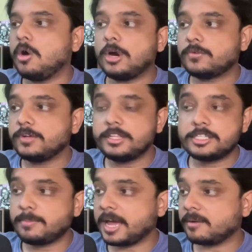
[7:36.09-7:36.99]
What will
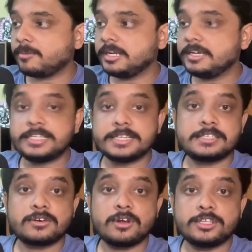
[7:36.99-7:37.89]
this Blackbird
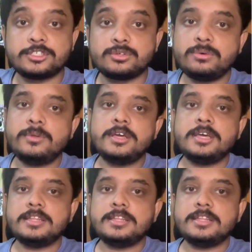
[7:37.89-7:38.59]
ingest crawlers do?